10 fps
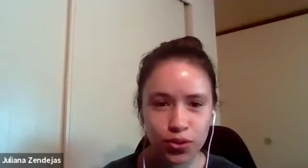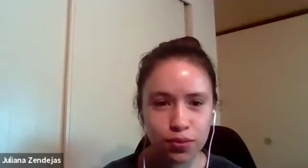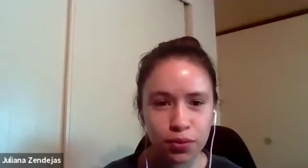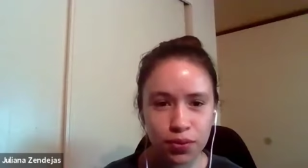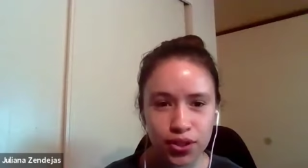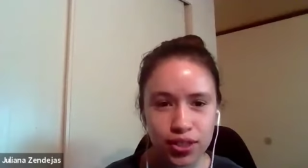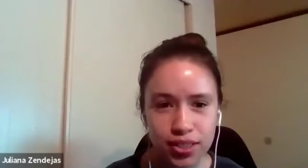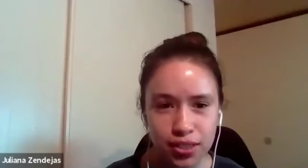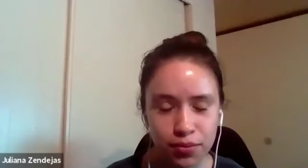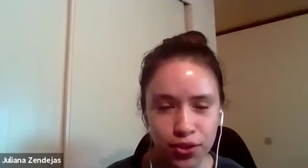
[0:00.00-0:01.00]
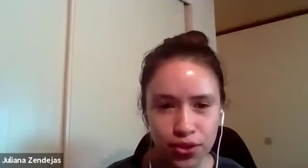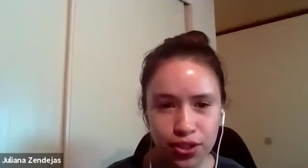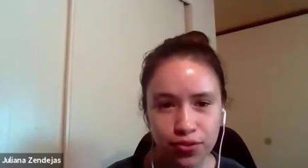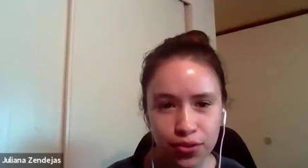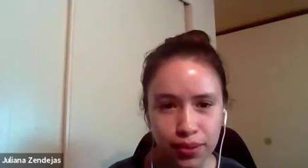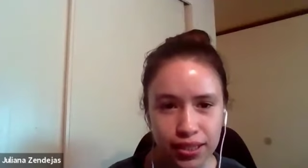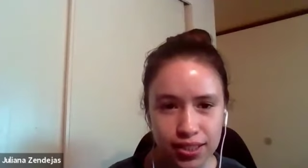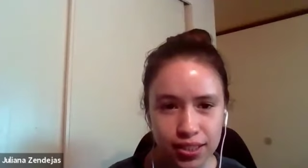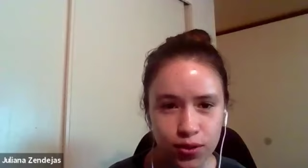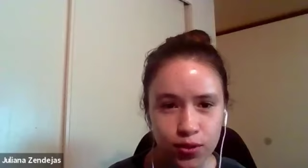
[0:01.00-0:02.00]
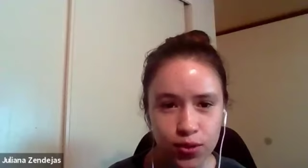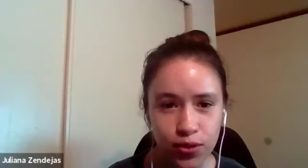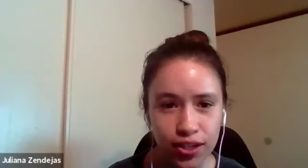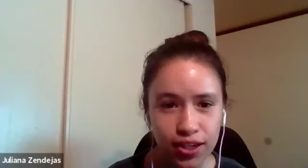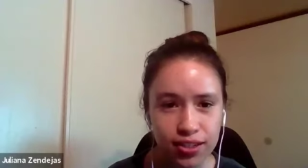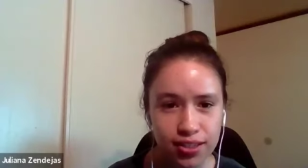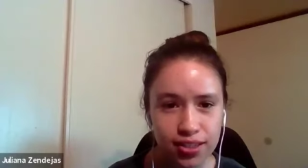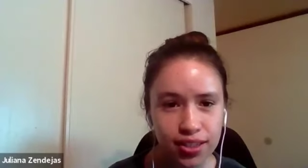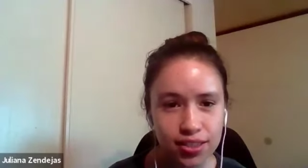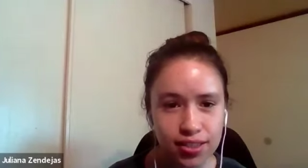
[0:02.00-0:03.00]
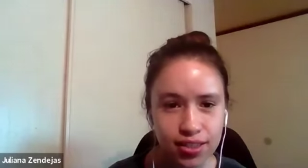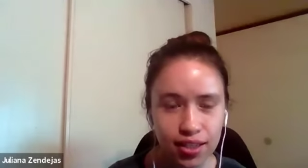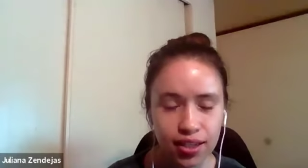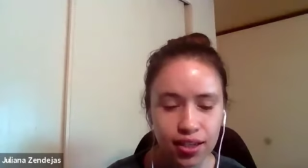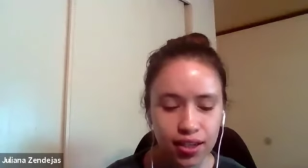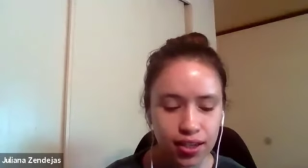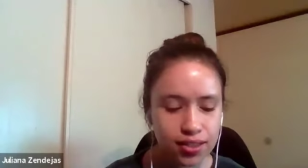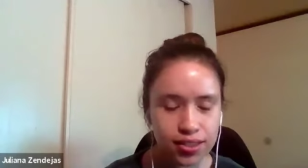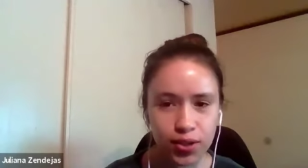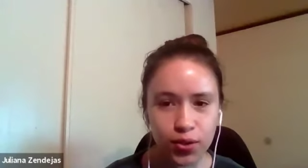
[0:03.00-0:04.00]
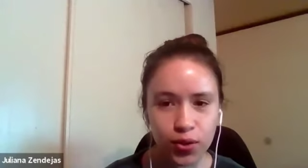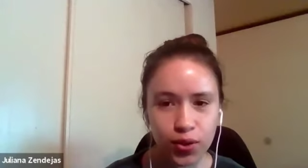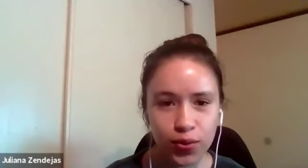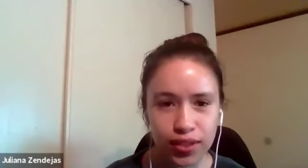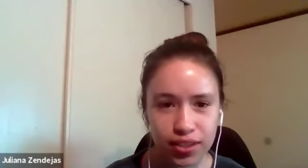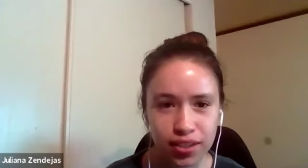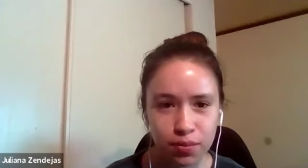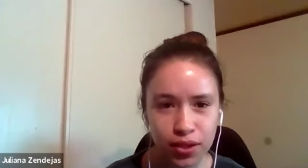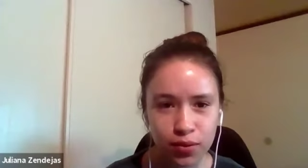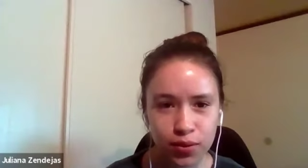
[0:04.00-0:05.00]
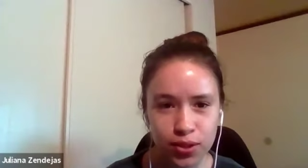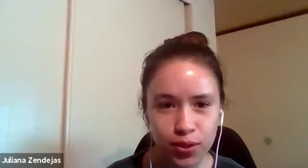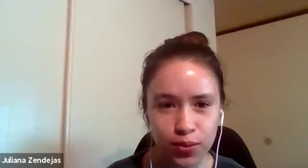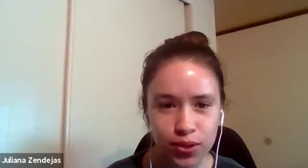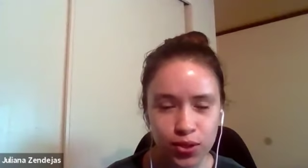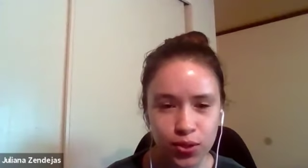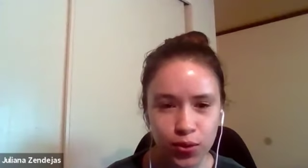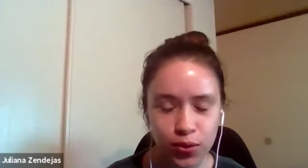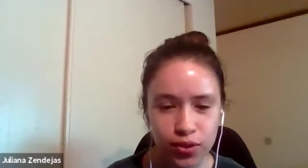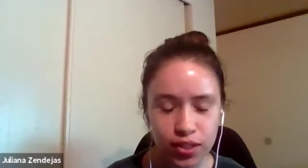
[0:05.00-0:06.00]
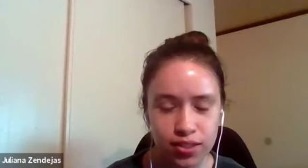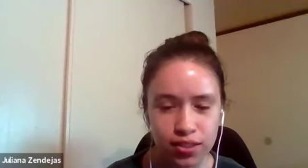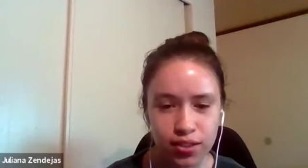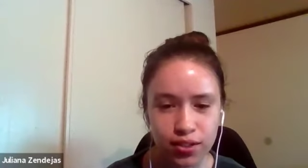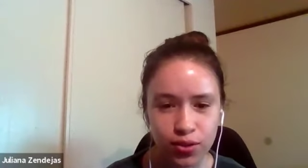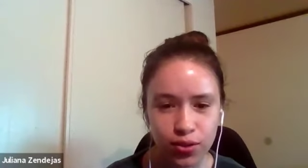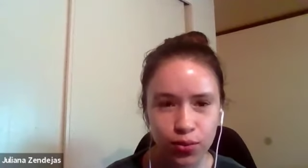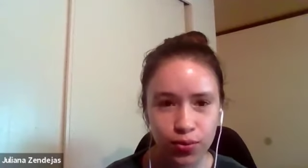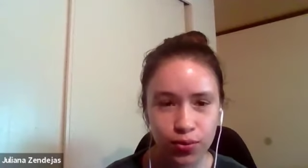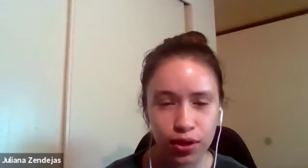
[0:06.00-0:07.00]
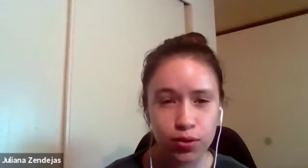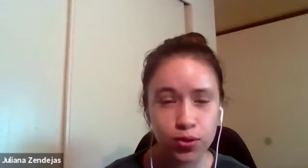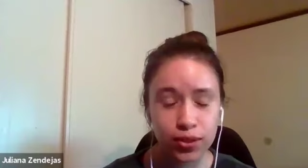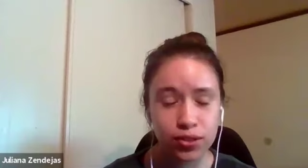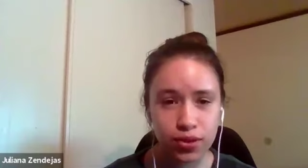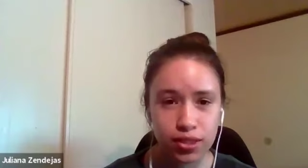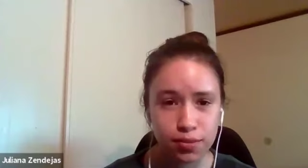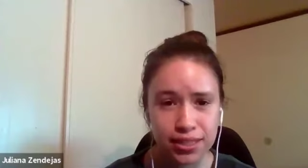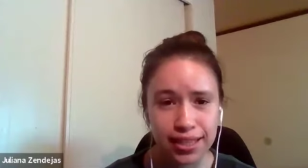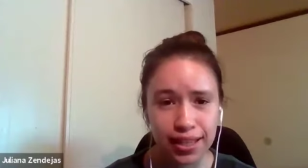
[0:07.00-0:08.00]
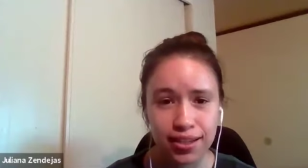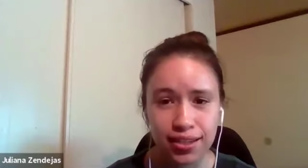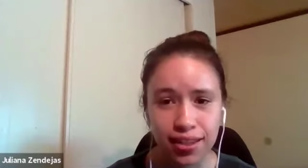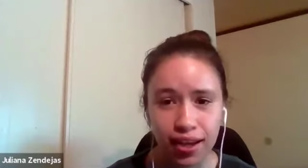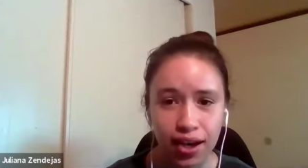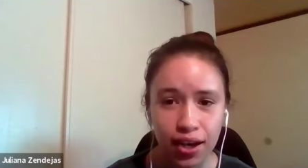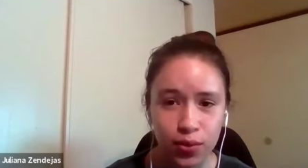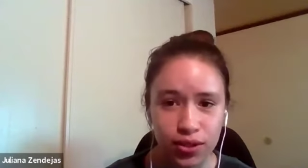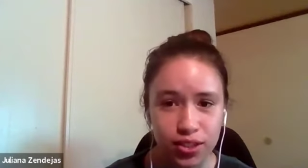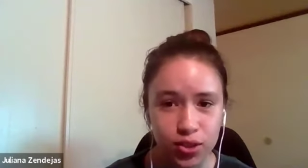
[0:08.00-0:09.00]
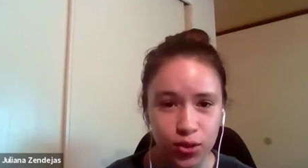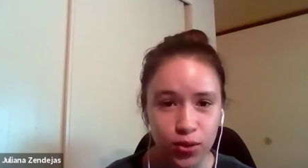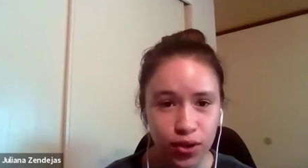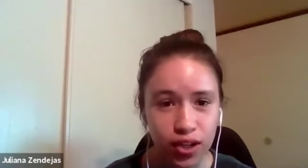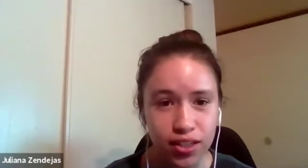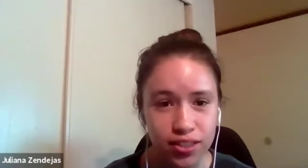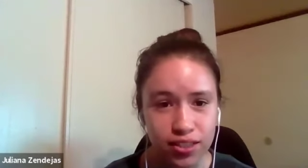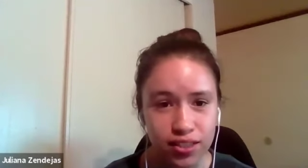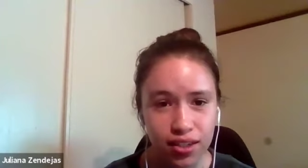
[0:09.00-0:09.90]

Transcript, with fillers: both of my parents immigrated from Mexico to the United States. And so, growing up, I was always told as a little girl, I was raised with this mentality that I would need to go to college